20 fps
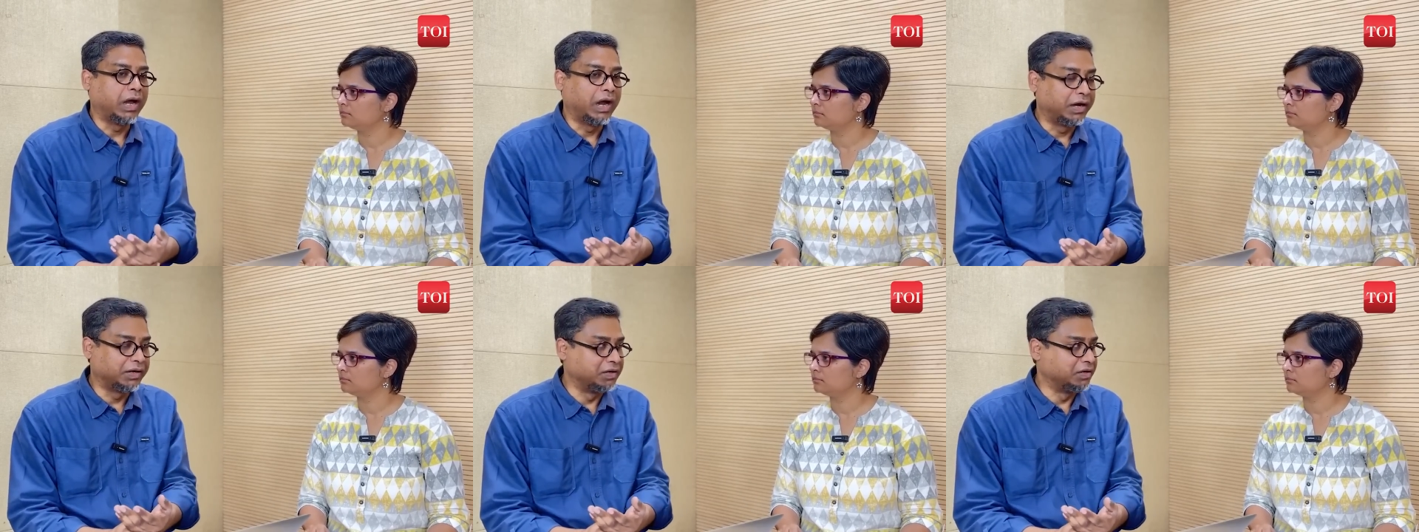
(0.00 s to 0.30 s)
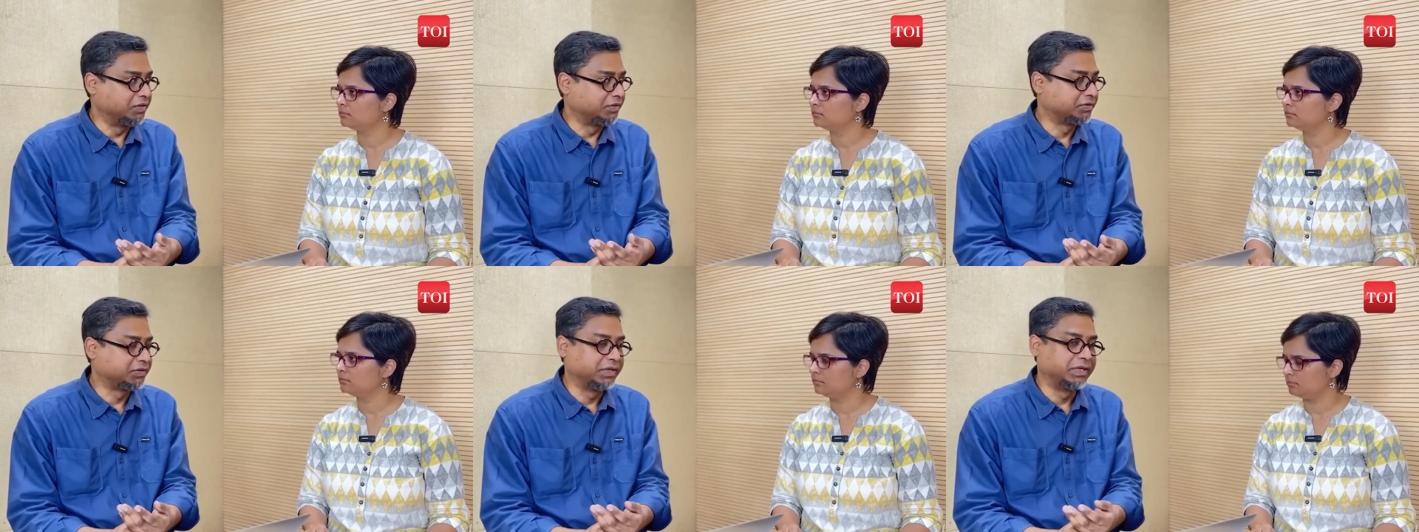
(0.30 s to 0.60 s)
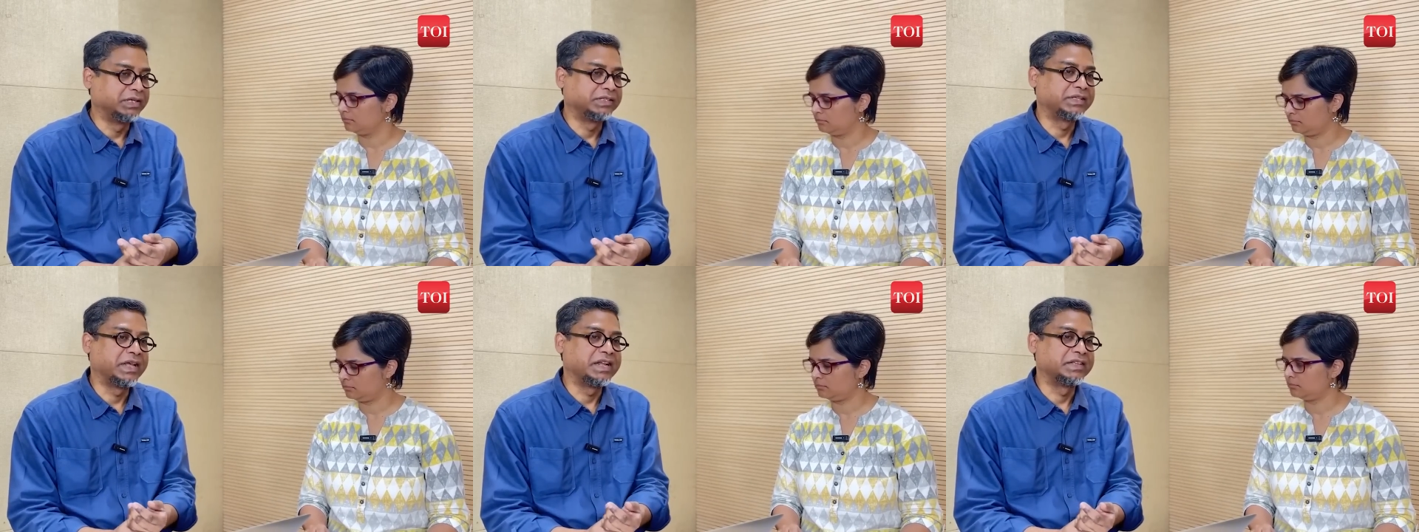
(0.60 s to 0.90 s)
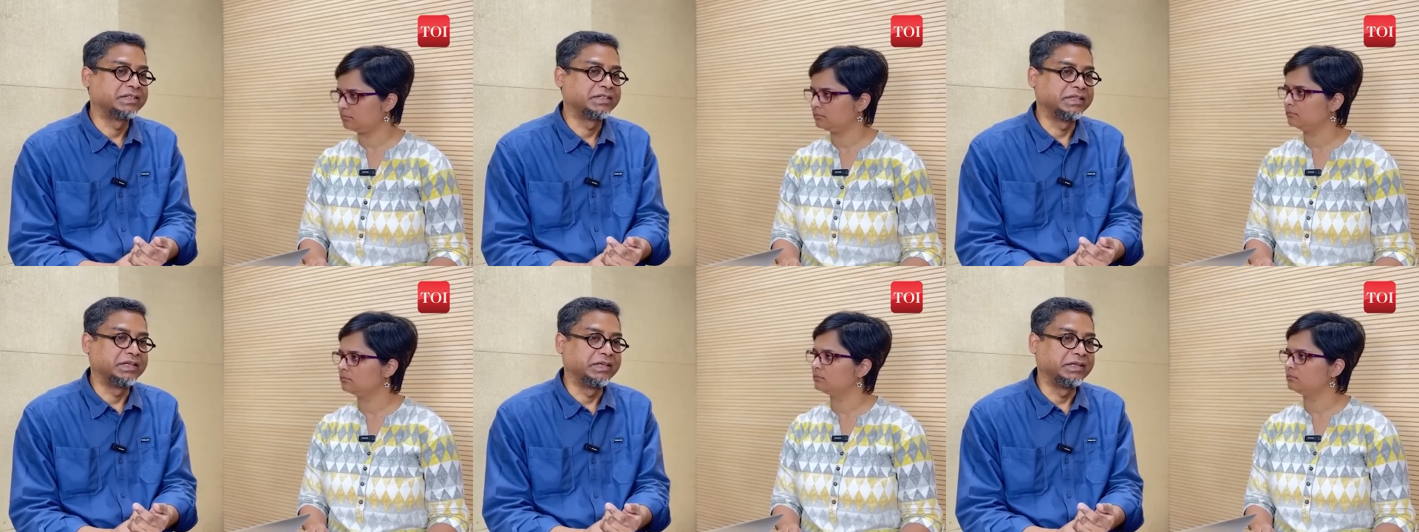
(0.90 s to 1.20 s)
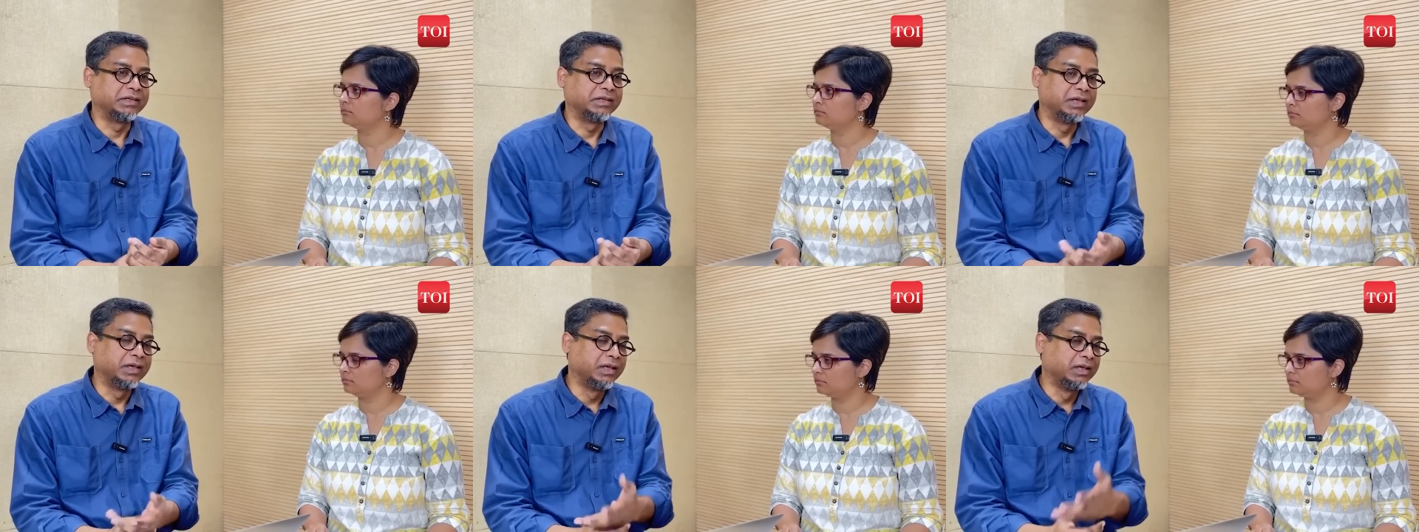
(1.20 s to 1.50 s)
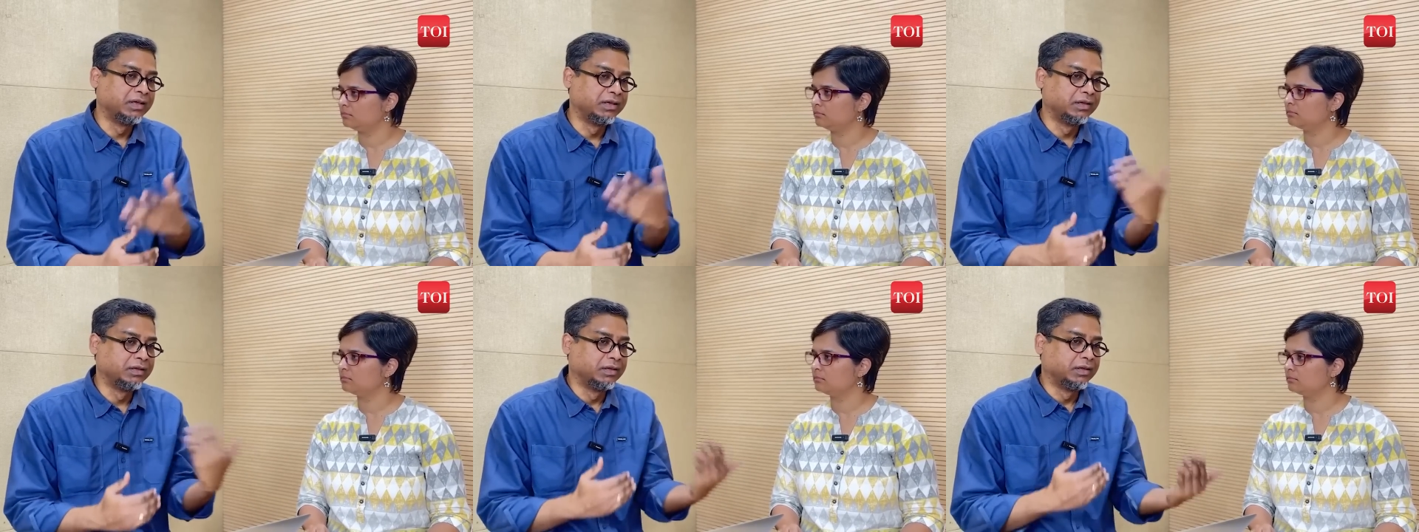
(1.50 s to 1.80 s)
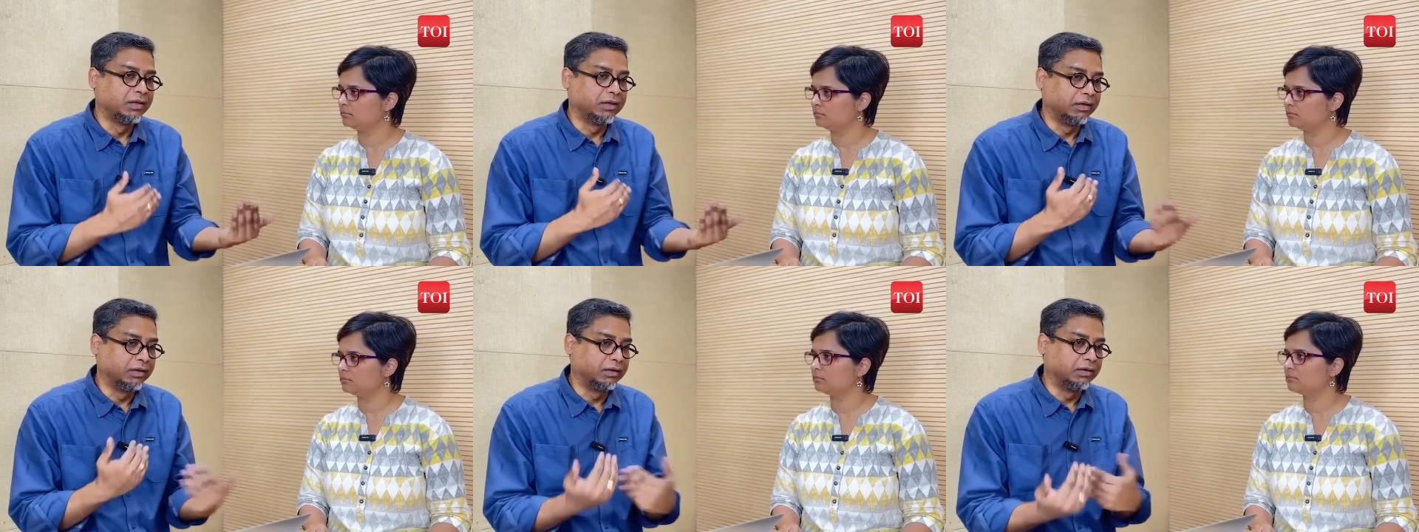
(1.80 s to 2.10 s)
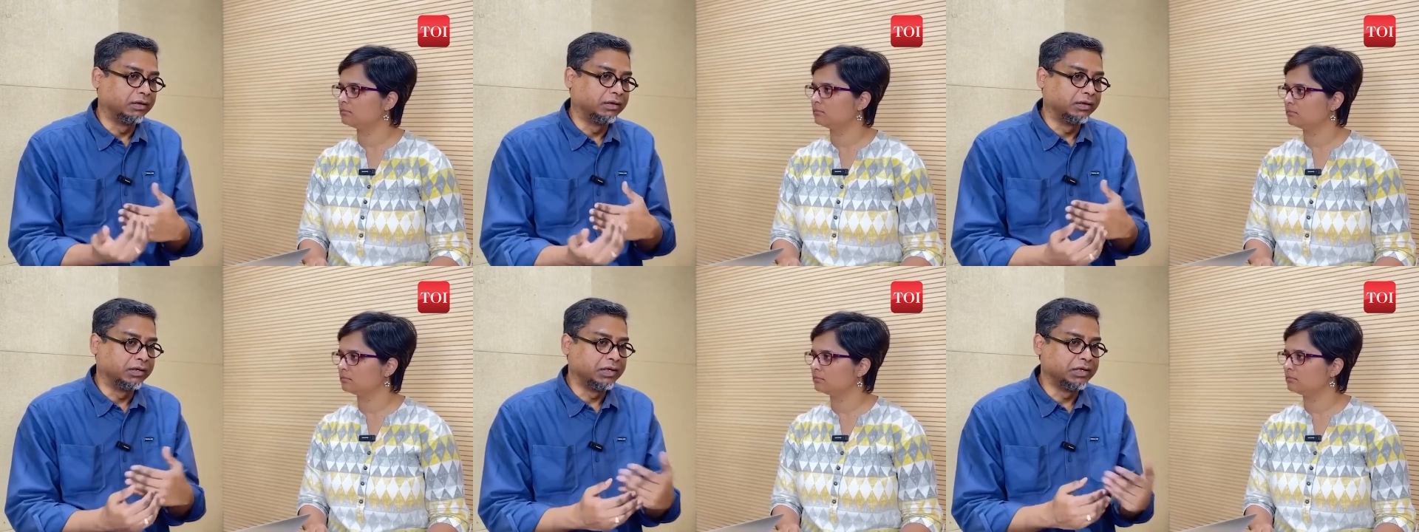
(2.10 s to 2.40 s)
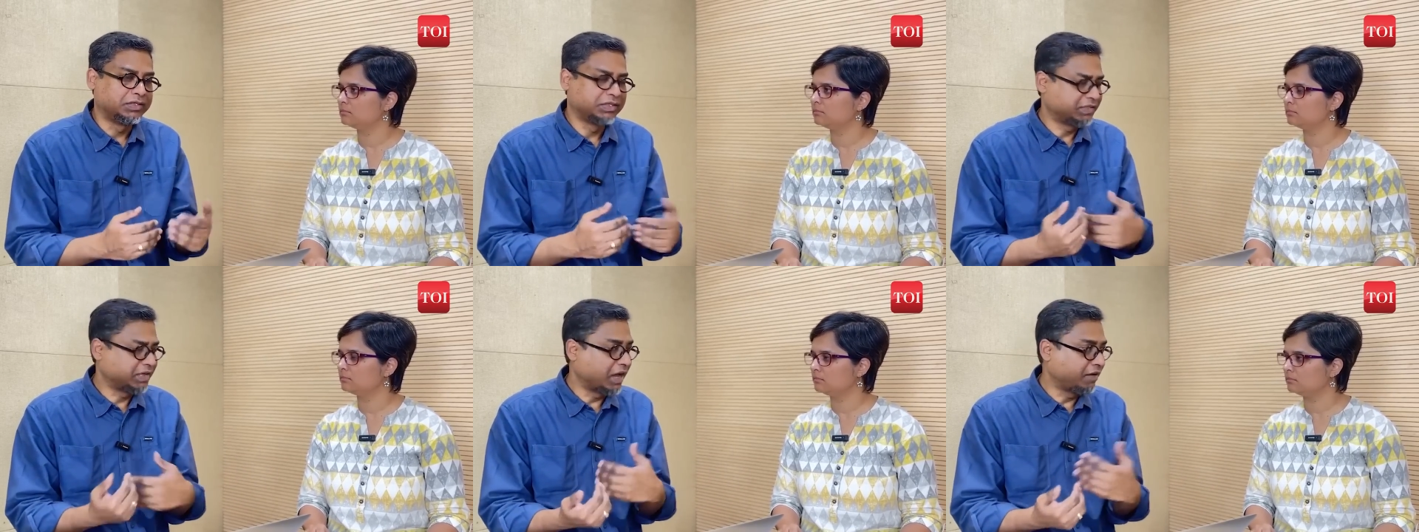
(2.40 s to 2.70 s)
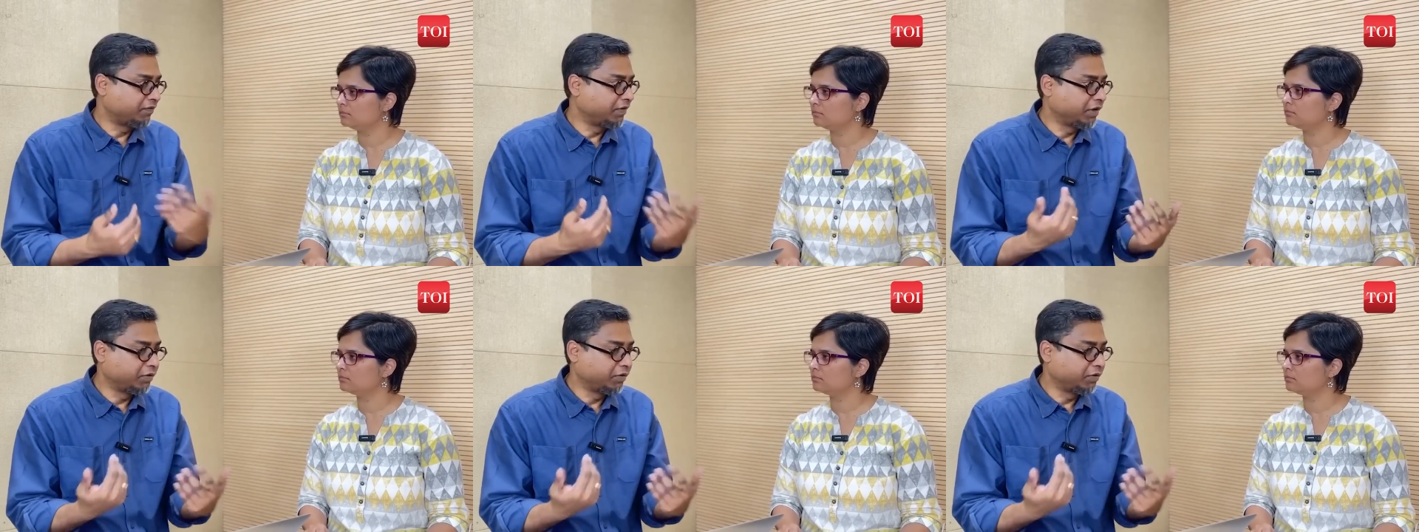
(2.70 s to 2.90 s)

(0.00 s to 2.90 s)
Speaker 1: hurdles in the sense key uh, it's a tough